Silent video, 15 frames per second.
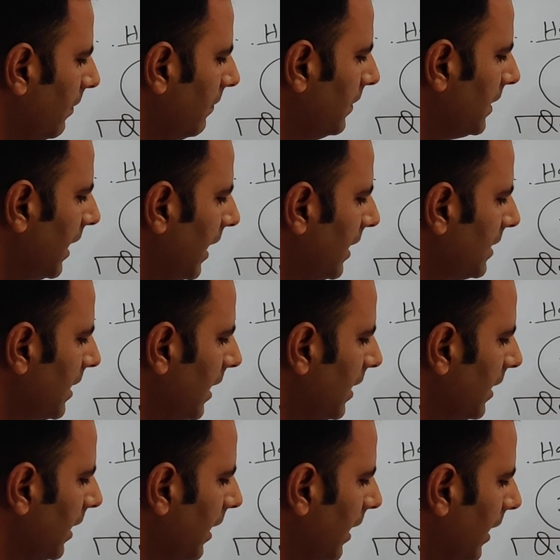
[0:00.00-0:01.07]
With the
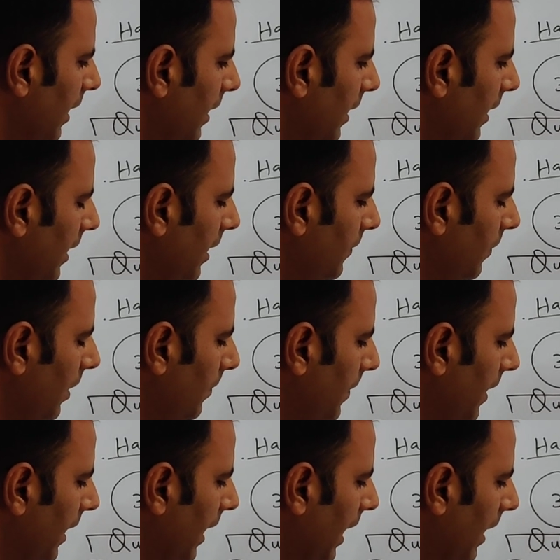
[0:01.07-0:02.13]
result, it will
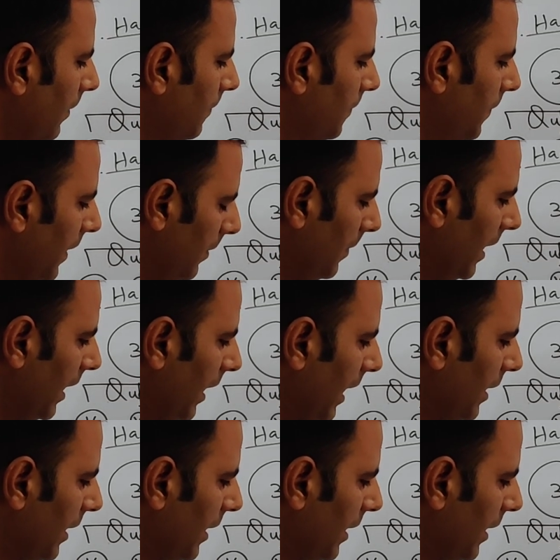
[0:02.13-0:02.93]
be a female,